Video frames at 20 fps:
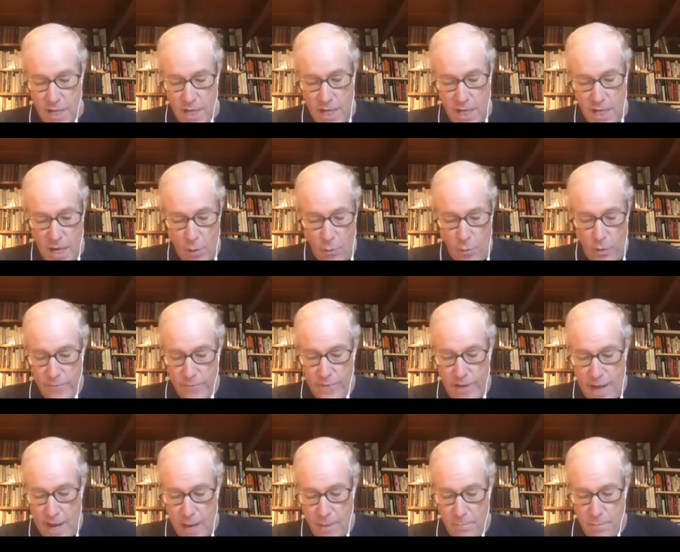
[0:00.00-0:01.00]
uh, we've
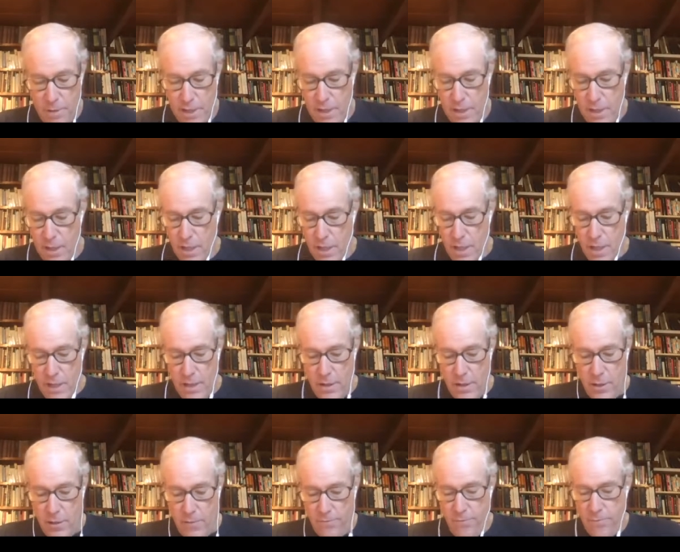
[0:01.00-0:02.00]
now been
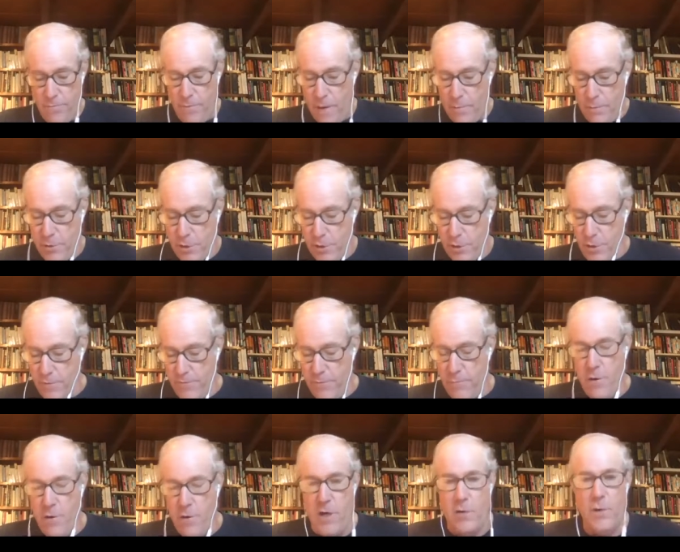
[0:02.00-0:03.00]
you're i'm sure you're
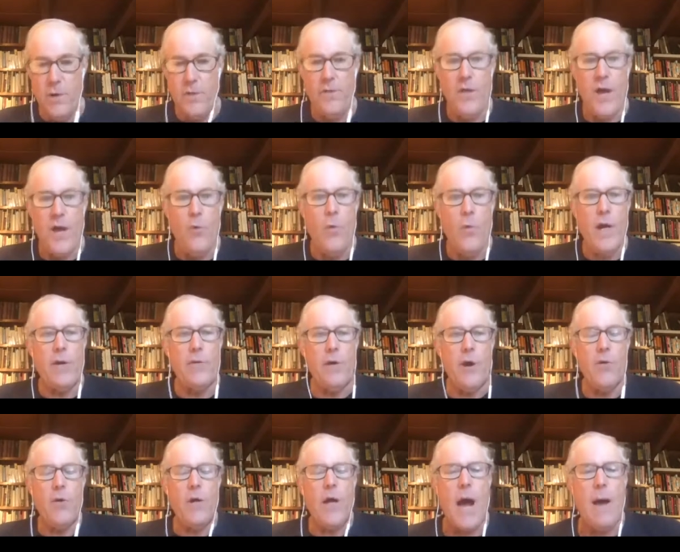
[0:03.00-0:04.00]
familiar with uh,
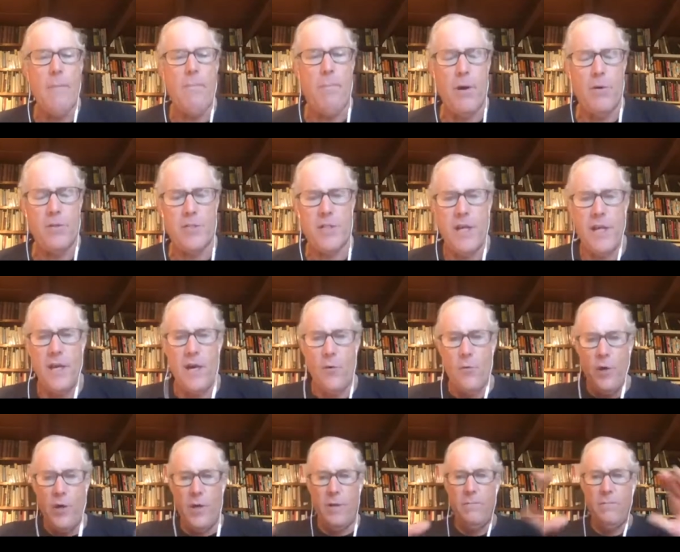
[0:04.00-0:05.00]
windrow composting you know
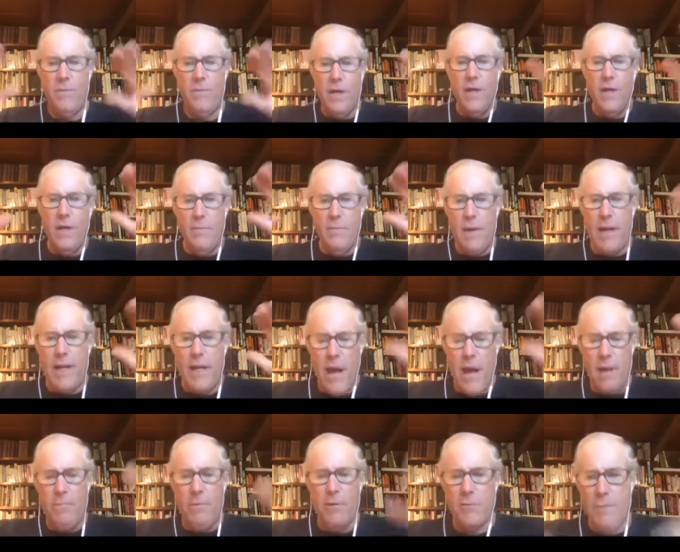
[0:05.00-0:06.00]
where you make
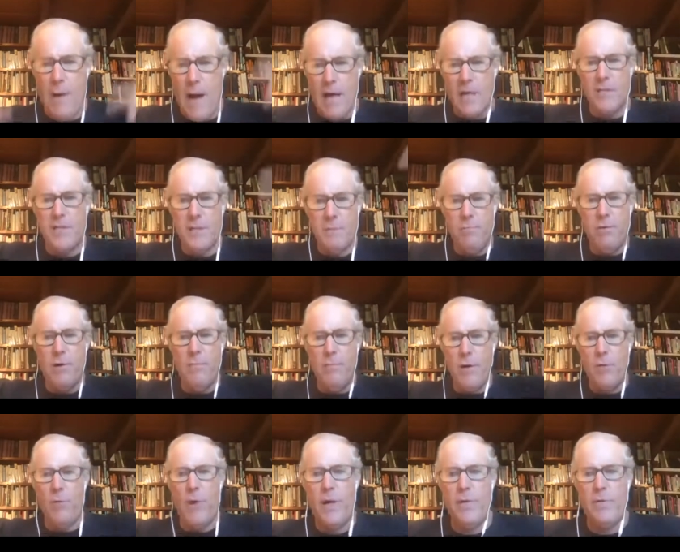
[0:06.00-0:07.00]
compost piles and you put them in
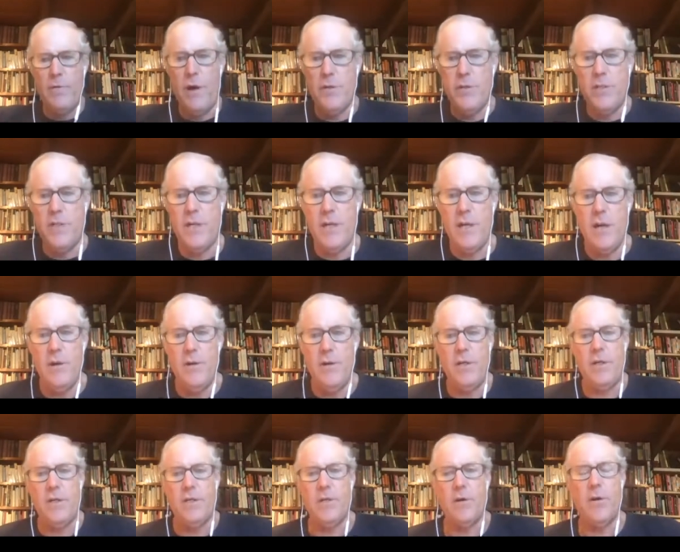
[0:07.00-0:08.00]
windrows you know and
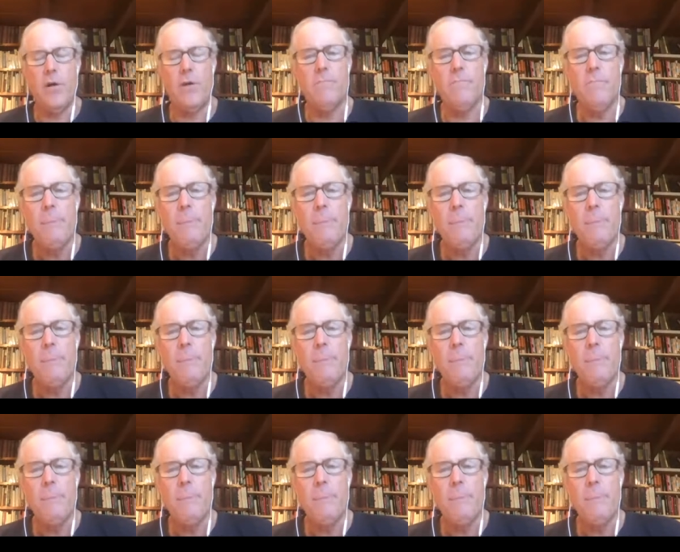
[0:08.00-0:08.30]
you turn them